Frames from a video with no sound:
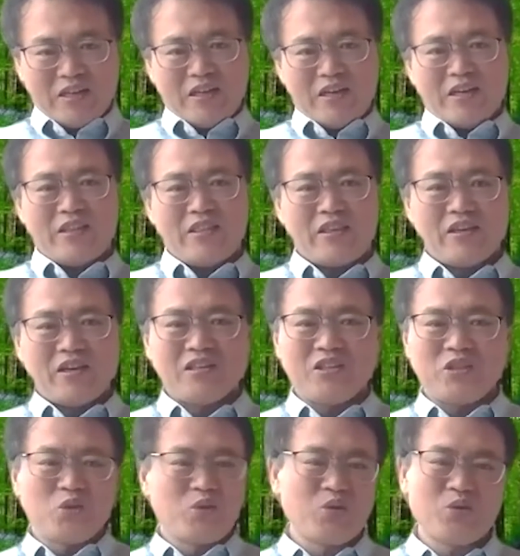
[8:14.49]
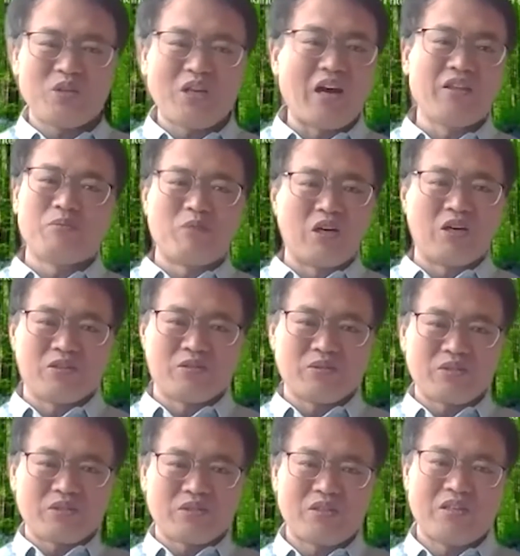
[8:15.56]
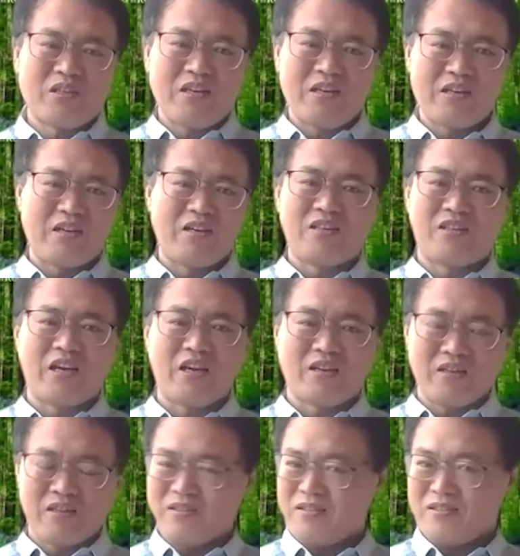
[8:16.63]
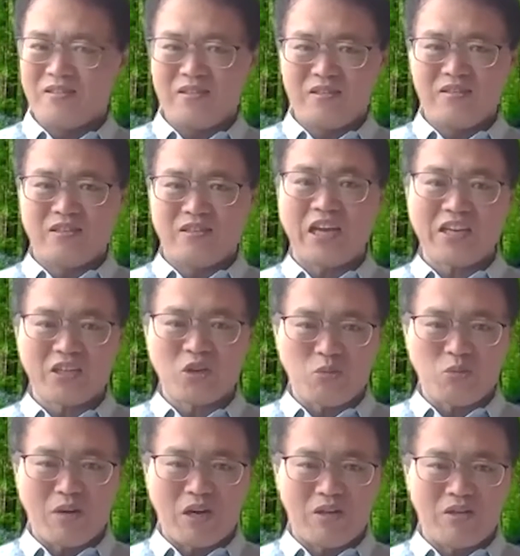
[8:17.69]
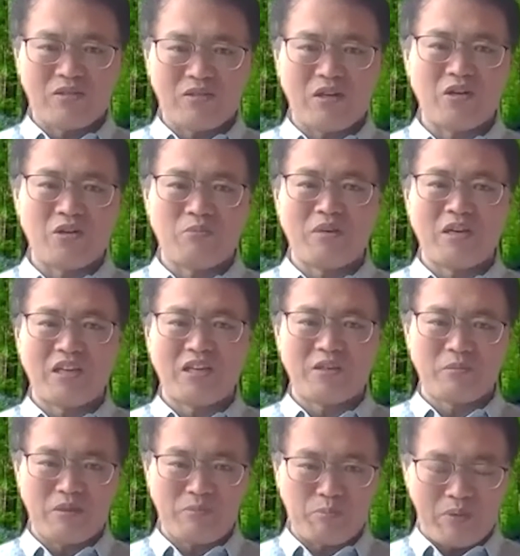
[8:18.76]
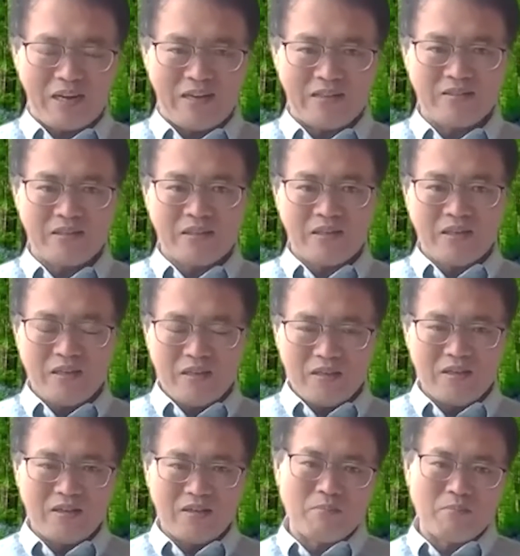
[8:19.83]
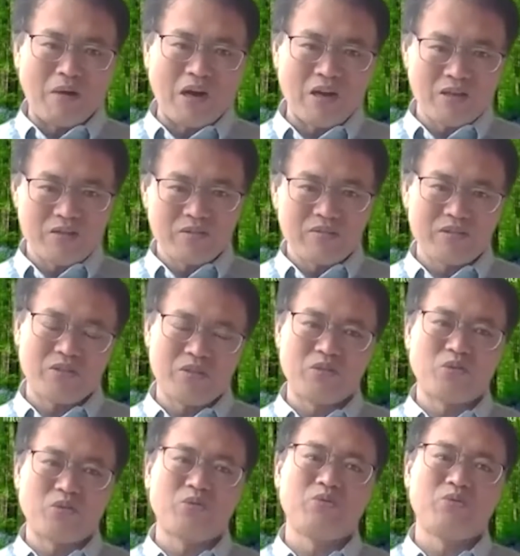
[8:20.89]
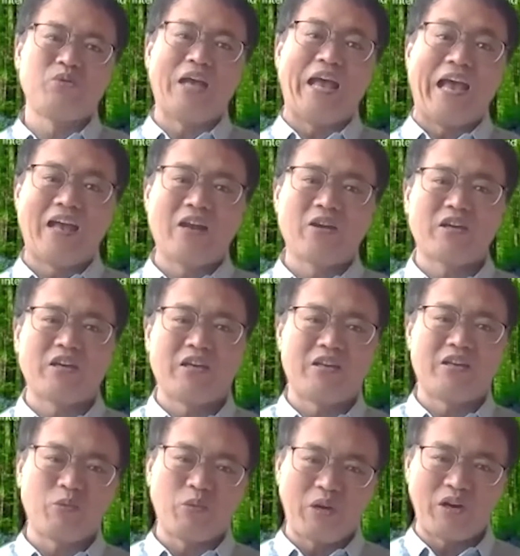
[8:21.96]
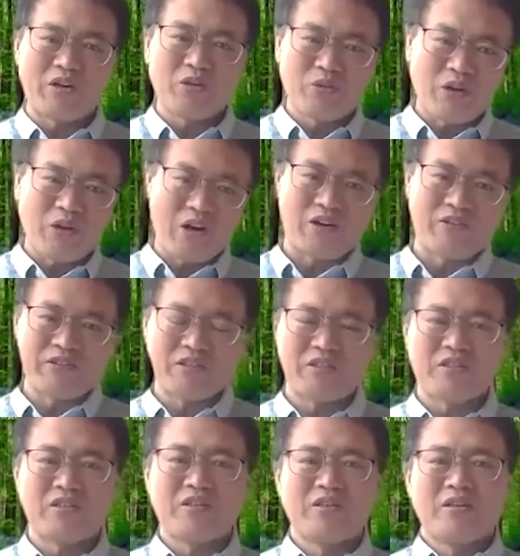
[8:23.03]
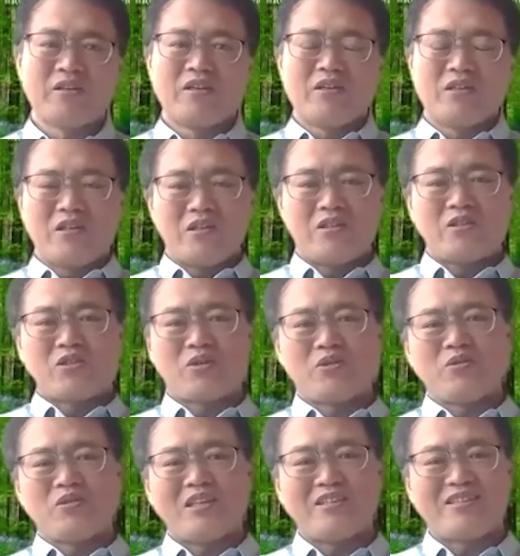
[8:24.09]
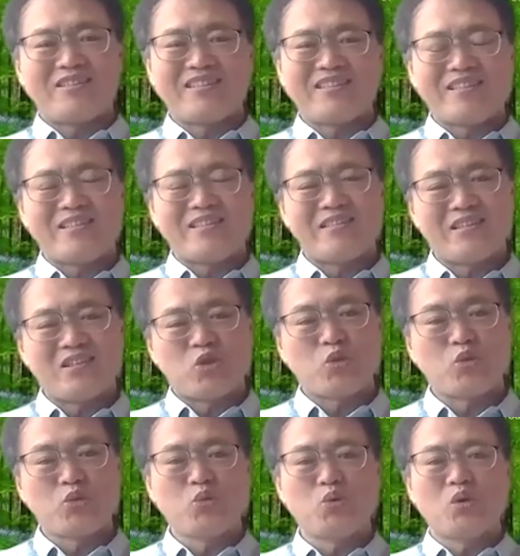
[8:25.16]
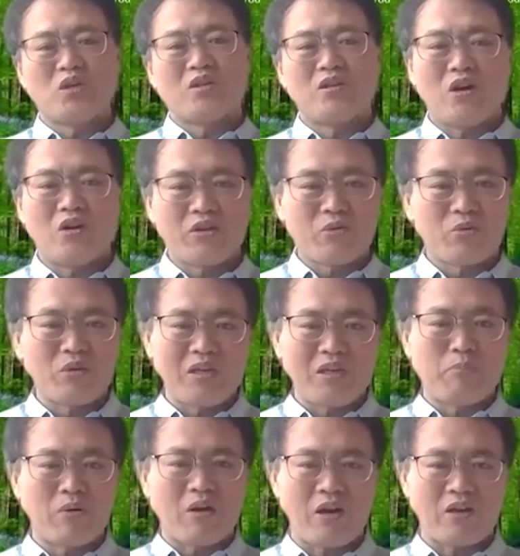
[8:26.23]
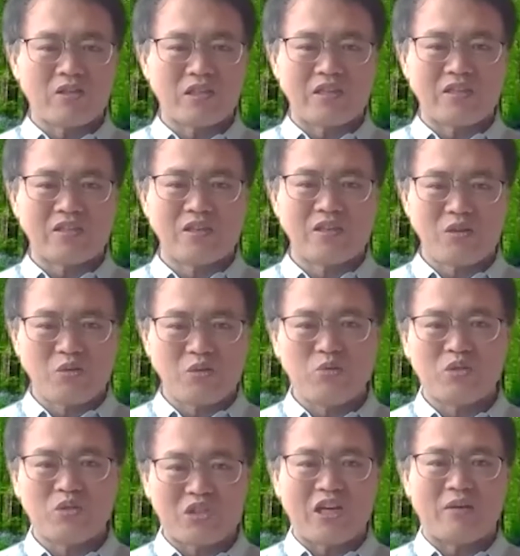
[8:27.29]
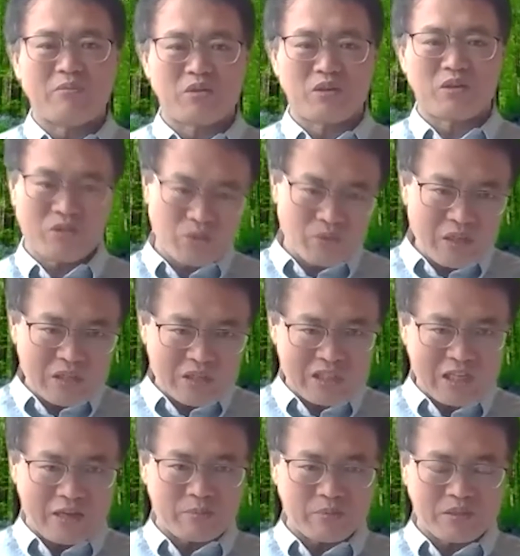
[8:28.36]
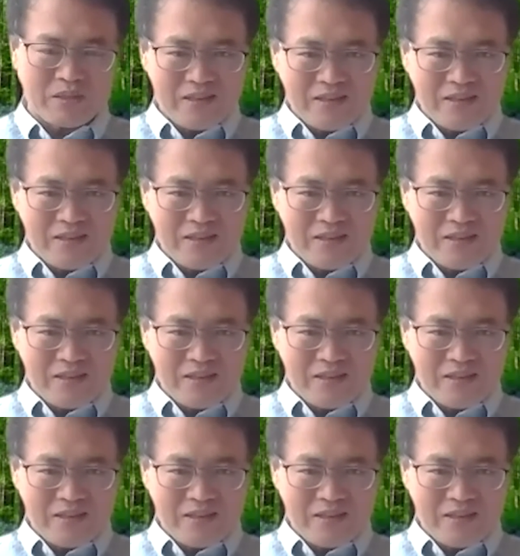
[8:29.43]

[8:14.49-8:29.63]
And then you use other models like a tactical model or management plan model, so to allocate where you harvest. So the 2 or 3 process, 2 steps or 3 steps,